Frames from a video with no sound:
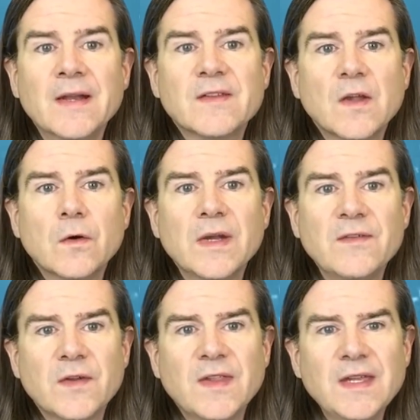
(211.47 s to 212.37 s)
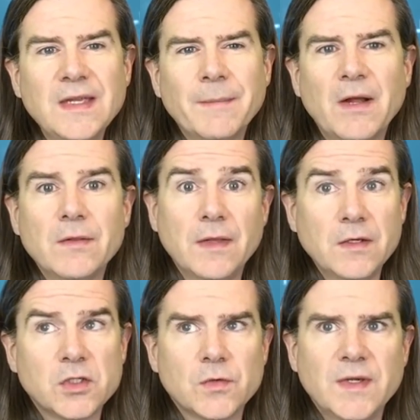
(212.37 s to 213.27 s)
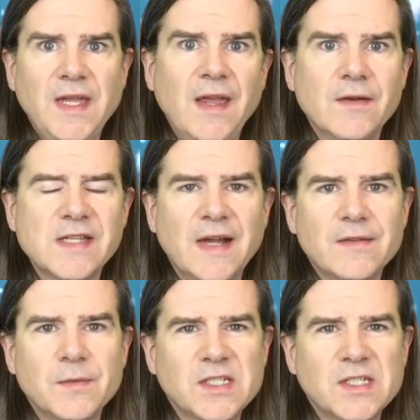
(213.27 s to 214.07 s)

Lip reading: So if you're thinking about luxury hair ties,